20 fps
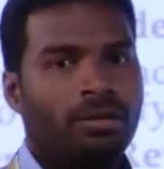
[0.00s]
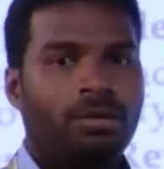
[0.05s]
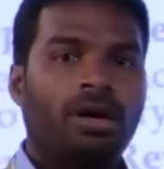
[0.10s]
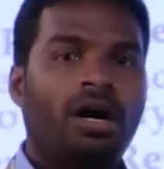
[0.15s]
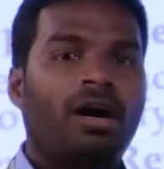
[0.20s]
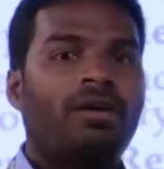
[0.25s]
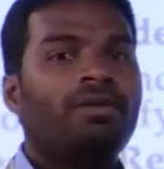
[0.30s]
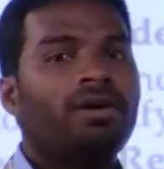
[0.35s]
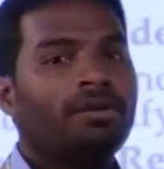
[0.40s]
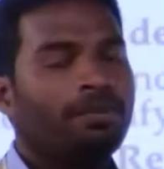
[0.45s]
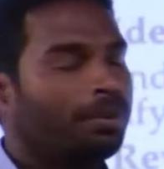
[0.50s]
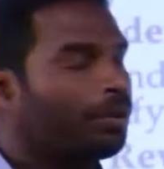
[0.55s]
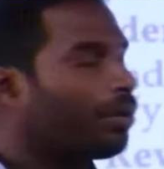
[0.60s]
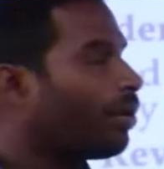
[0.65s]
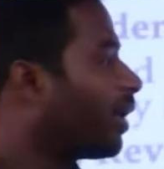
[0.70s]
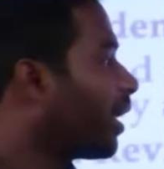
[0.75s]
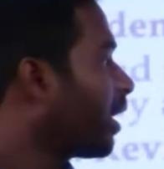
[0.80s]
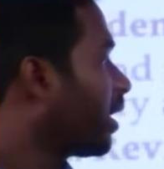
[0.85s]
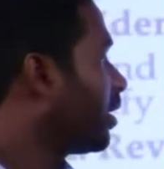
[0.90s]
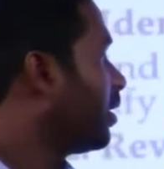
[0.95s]
our
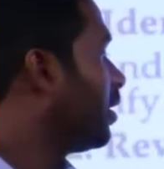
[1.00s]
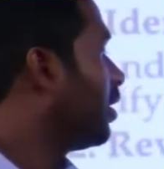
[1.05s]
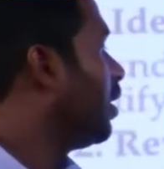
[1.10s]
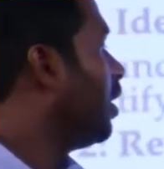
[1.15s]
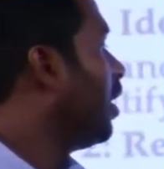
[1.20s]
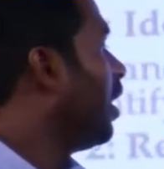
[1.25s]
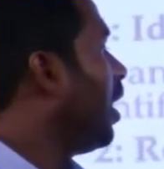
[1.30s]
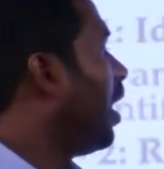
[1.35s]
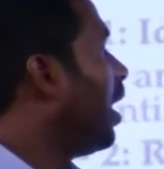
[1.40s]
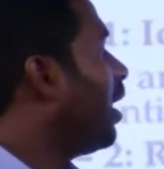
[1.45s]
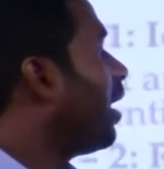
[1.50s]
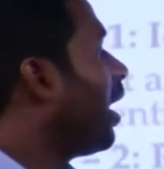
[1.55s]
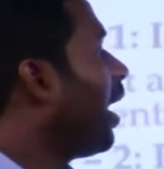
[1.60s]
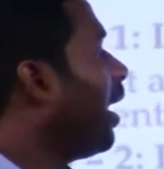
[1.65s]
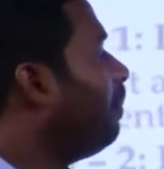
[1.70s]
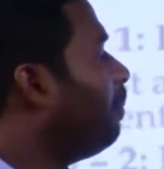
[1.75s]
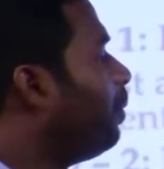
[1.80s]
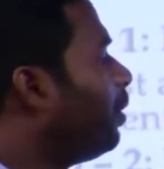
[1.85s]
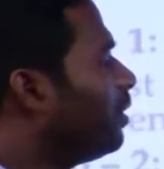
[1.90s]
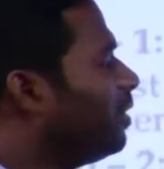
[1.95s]
product. And
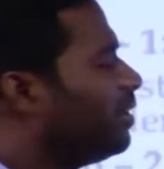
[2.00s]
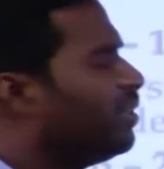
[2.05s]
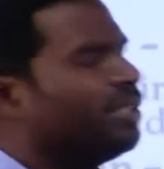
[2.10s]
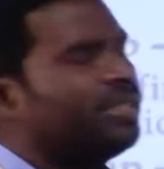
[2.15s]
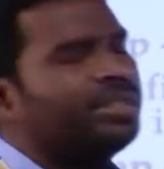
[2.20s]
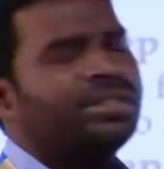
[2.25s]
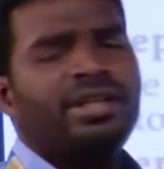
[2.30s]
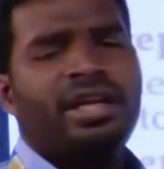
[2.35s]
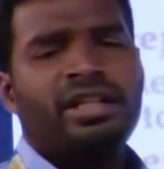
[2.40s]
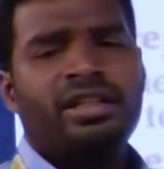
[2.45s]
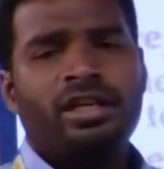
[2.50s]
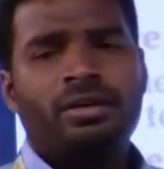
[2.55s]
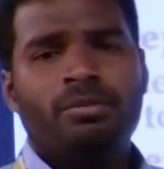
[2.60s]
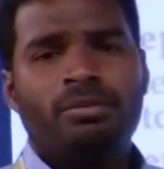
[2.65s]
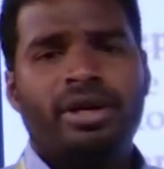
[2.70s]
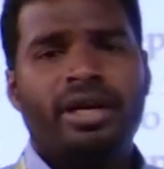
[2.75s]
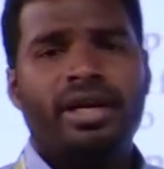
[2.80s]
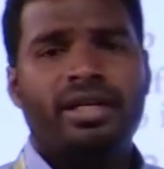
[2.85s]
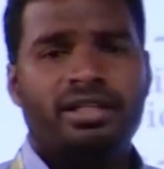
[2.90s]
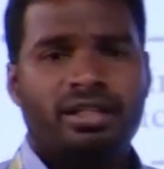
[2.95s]
hypothesis is nothing
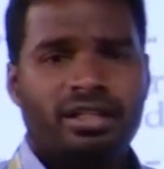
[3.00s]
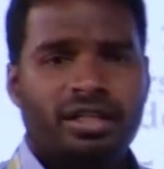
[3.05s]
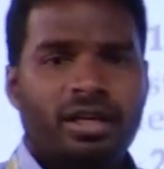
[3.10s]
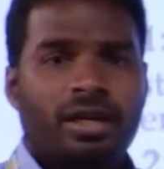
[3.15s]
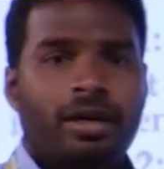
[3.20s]
but